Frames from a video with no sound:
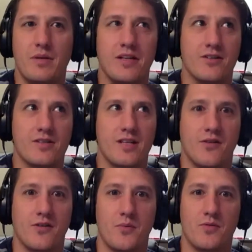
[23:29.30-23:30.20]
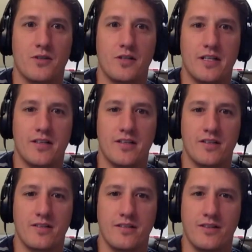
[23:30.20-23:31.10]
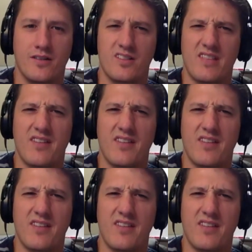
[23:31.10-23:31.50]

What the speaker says: beat yourself up over it either, because I